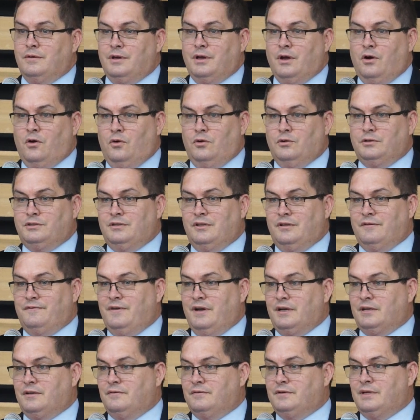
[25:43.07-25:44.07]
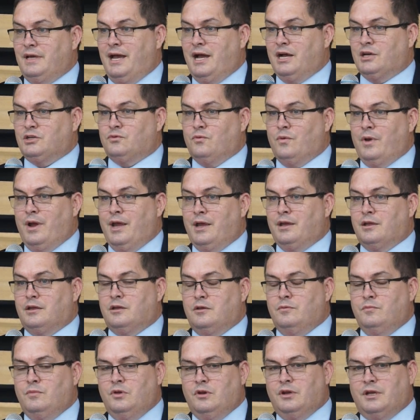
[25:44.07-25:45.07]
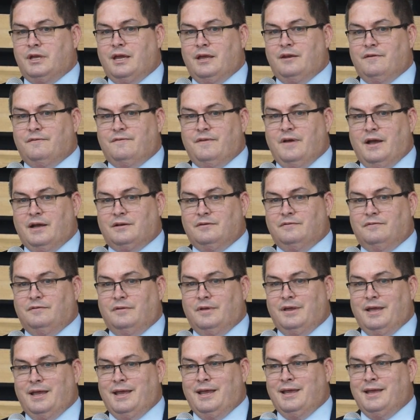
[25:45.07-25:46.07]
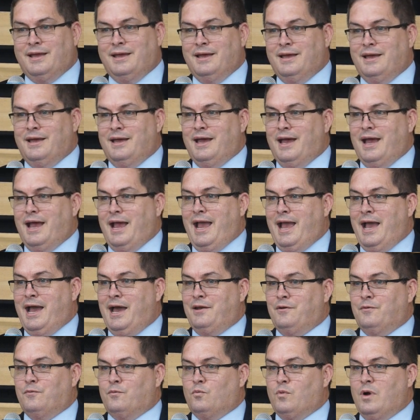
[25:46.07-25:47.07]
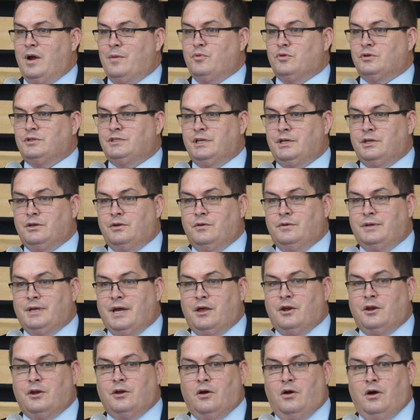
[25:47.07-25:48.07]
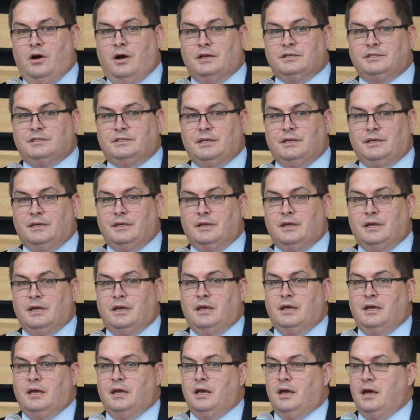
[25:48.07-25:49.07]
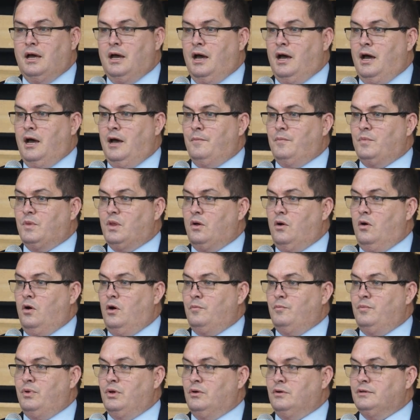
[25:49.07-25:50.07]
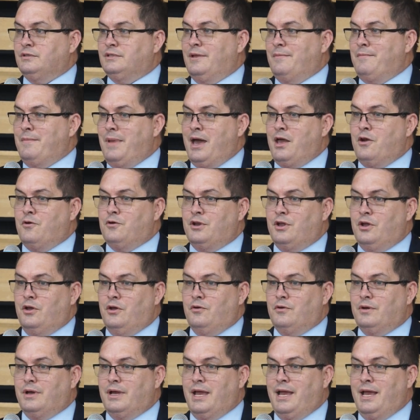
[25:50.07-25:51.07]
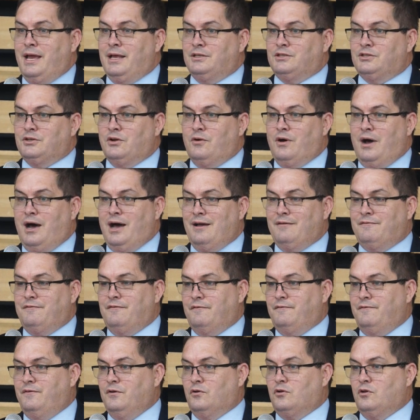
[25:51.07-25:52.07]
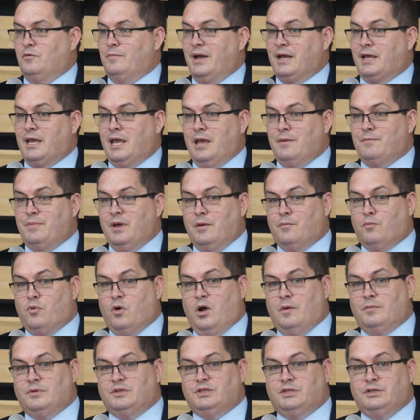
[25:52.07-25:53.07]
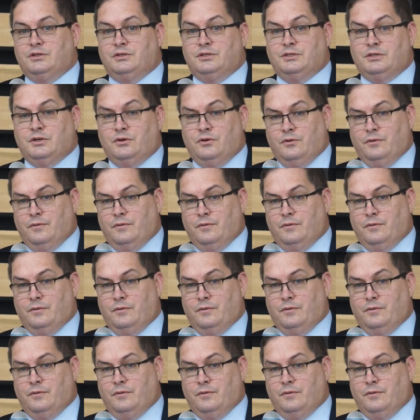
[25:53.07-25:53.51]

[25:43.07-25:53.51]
hold to the effective tax rate, communicate effectively, and represent you down in Austin on bills that matter to you. And so I fulfilled on my campaign promises